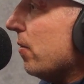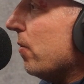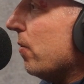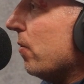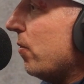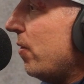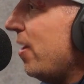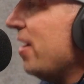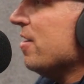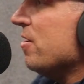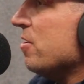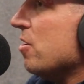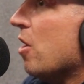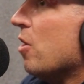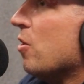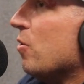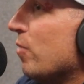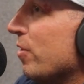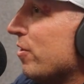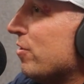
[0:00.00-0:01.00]
We
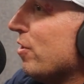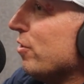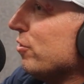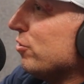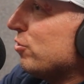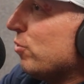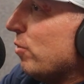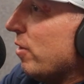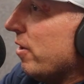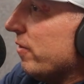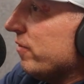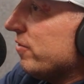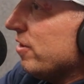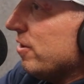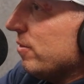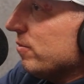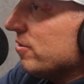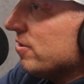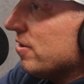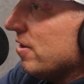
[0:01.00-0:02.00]
know what those 12
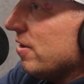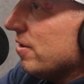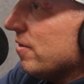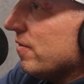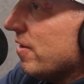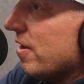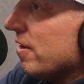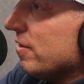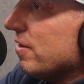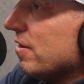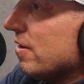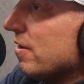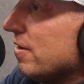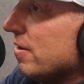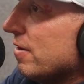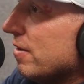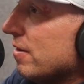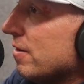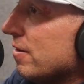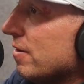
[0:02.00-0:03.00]
teams think of Anthony.
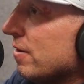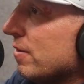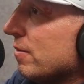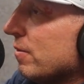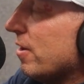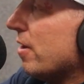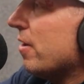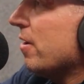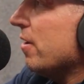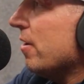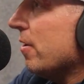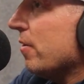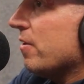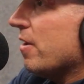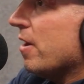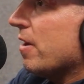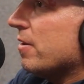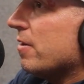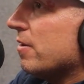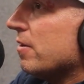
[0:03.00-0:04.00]
Like, we already know
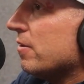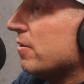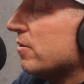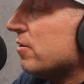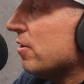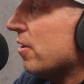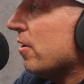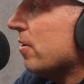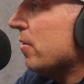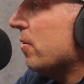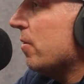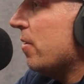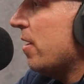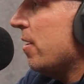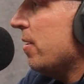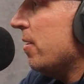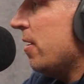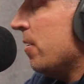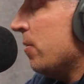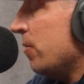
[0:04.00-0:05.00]
that. So,
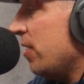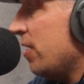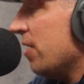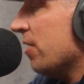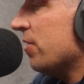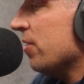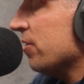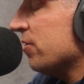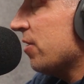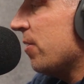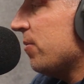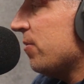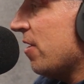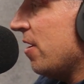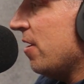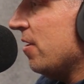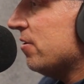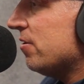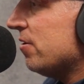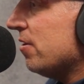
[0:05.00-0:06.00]
and we get those
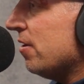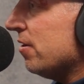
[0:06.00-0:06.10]
updates.